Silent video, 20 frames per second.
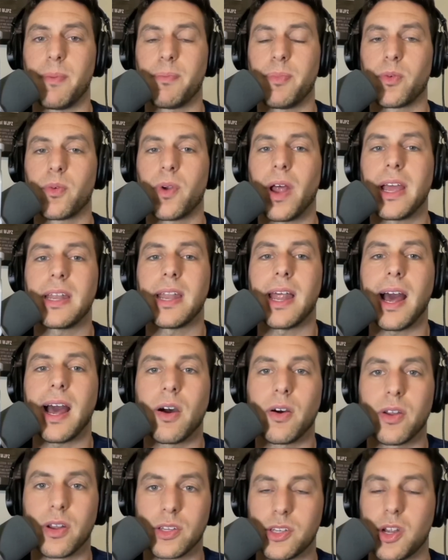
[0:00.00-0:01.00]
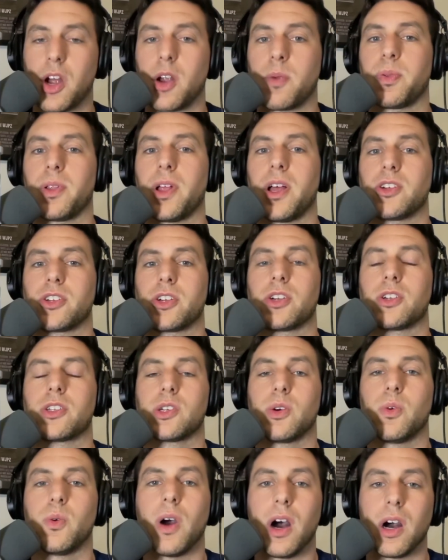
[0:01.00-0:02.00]
it. But right now, it is our pleasure
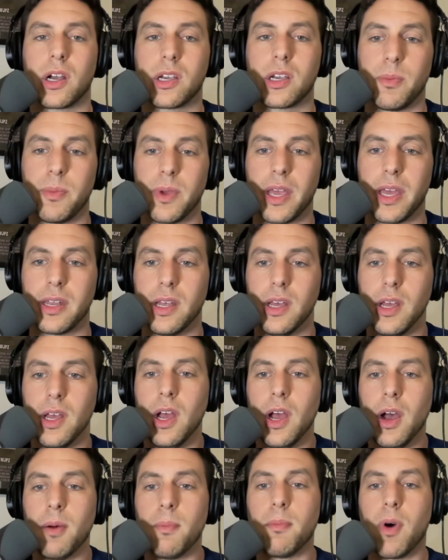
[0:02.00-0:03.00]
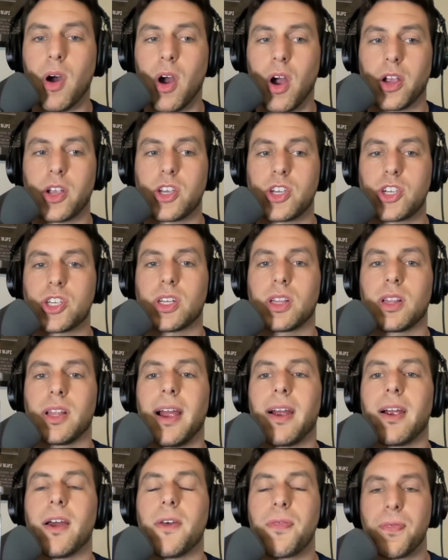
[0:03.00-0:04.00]
to welcome in Mark
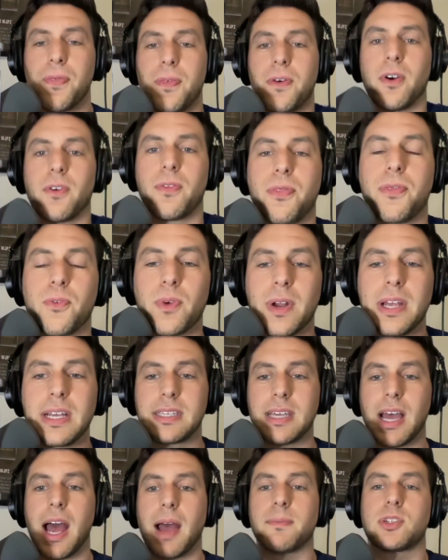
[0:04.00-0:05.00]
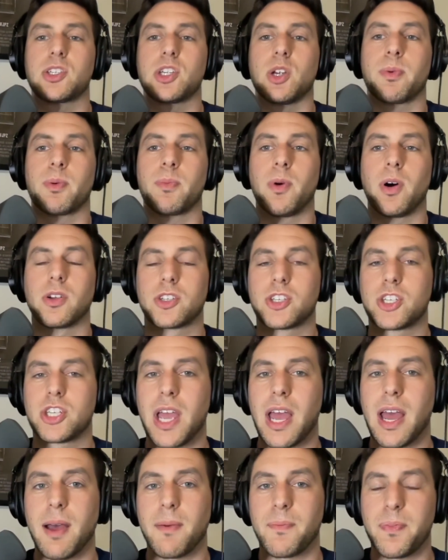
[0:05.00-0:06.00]
Schlereth, three-time Super Bowl
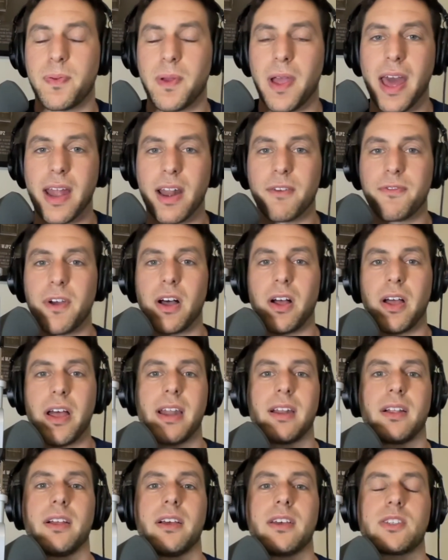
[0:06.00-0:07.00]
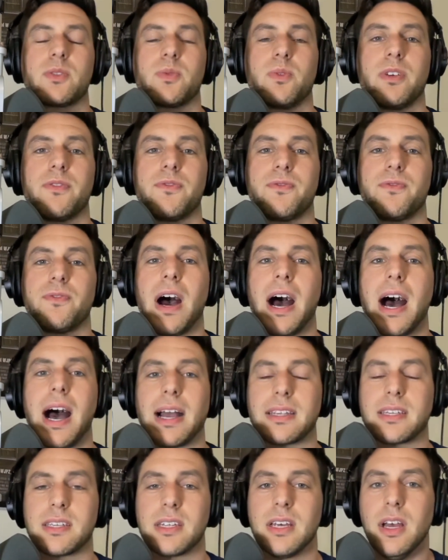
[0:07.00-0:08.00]
champ, NFL analyst with
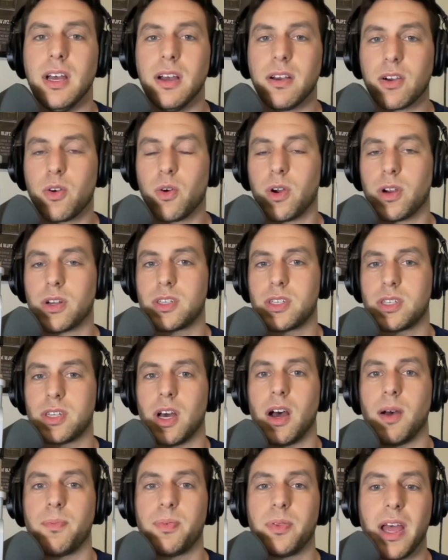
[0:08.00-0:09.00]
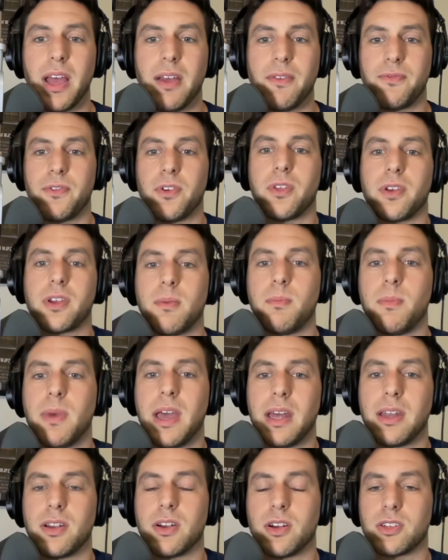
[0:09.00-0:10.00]
Fox. Of course, played for the
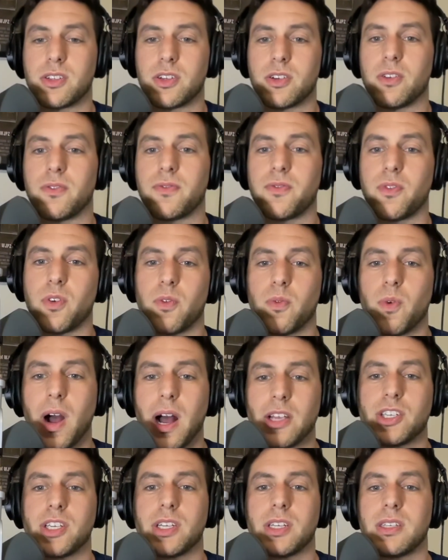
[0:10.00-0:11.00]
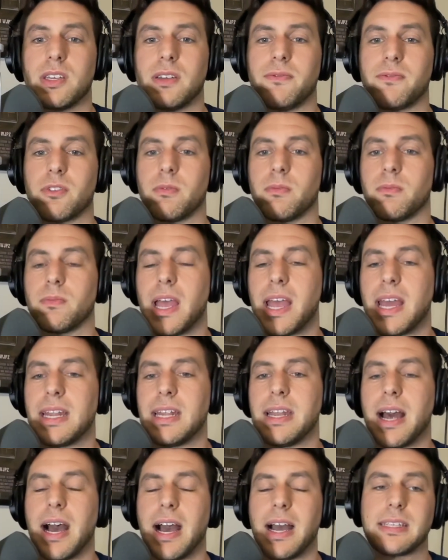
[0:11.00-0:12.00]
Commanders or for Washington from
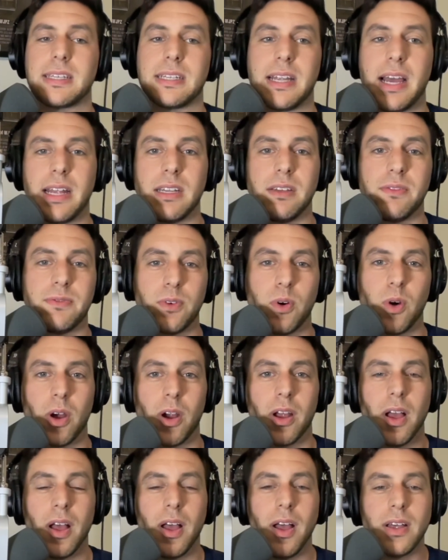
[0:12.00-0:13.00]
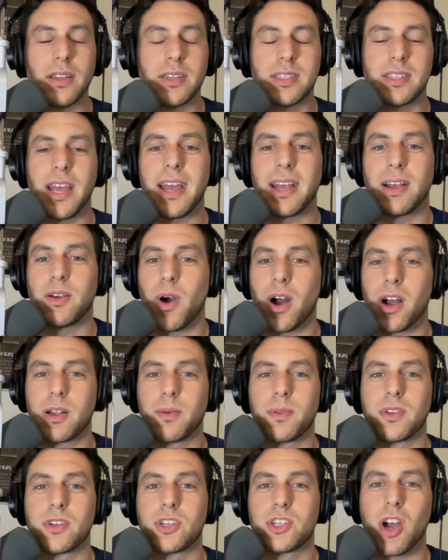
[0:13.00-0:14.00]
89 to 94. Stink,
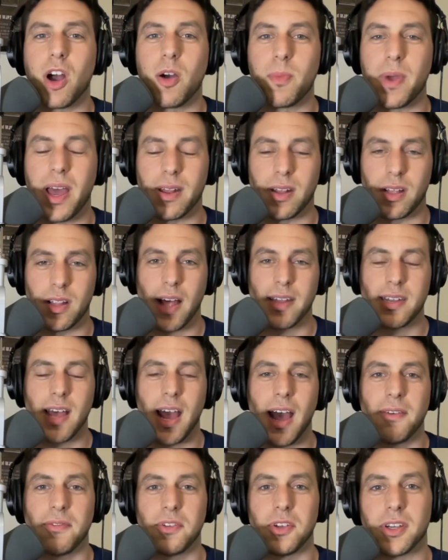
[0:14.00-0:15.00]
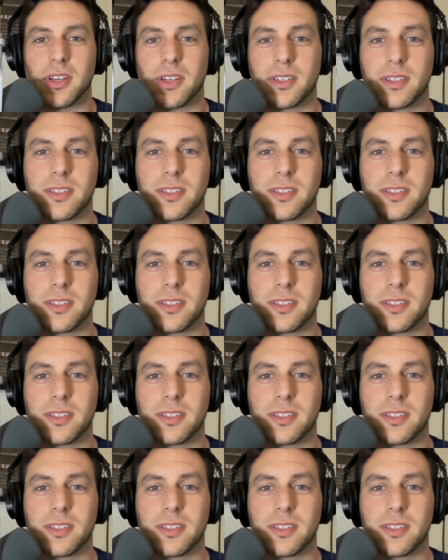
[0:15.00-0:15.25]
welcome to the show, man. Glad to have you.